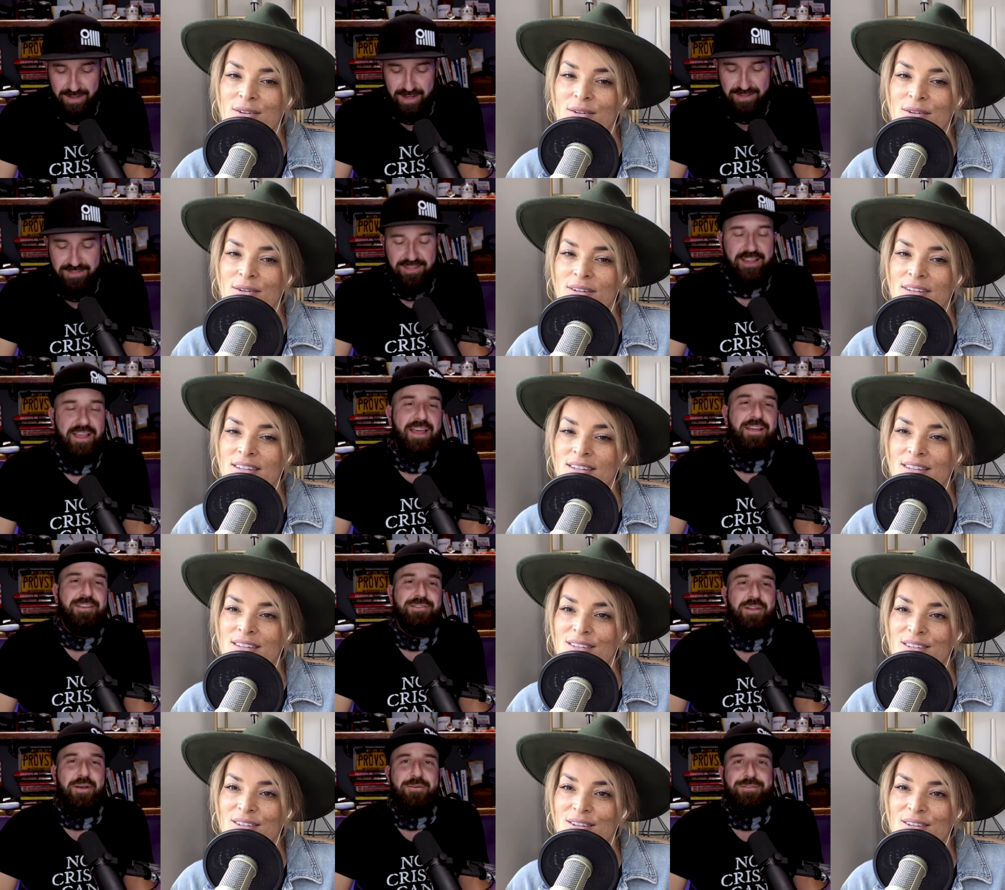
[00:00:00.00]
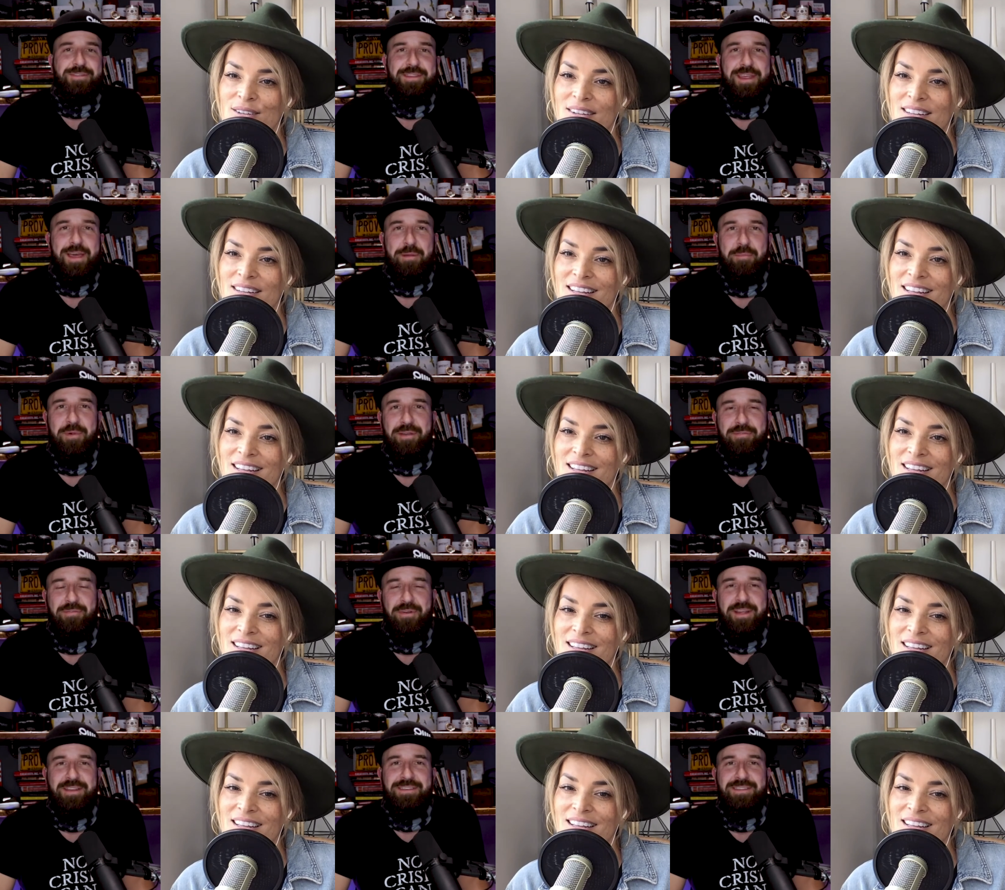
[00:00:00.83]
Speaker 1: i say heck no to that my
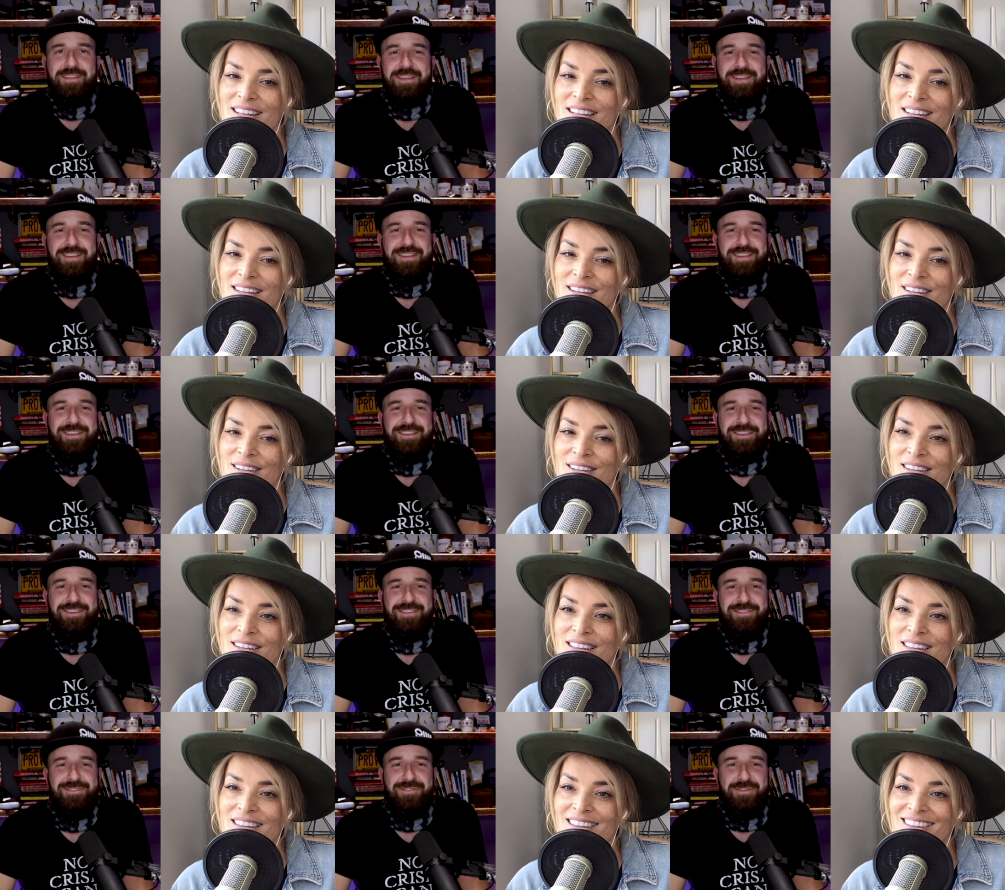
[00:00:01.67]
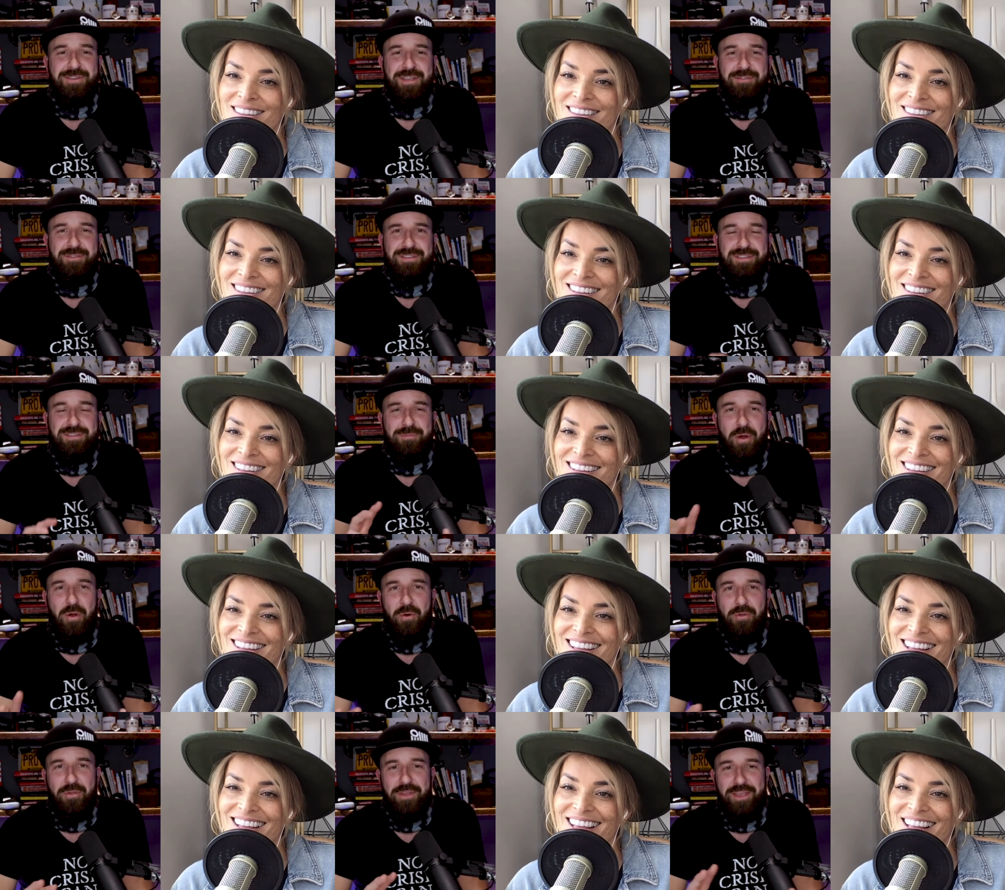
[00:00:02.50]
friend so give us some
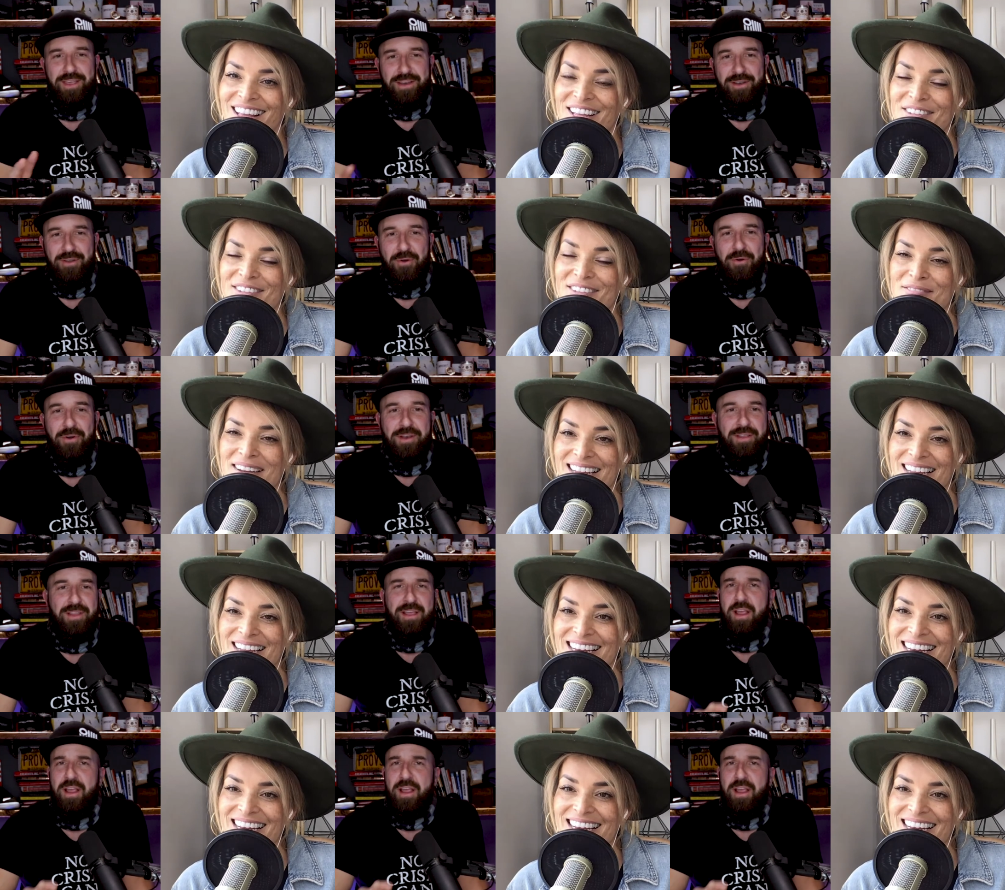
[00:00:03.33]
holy and hood.